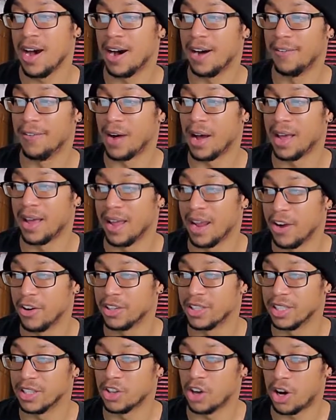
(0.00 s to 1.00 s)
via
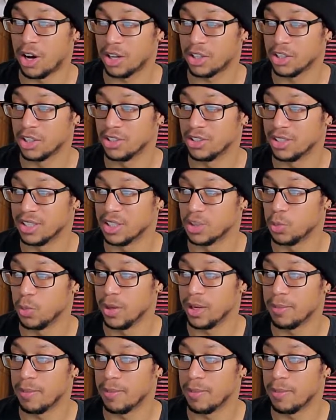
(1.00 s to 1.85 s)
Heritage Auctions this week,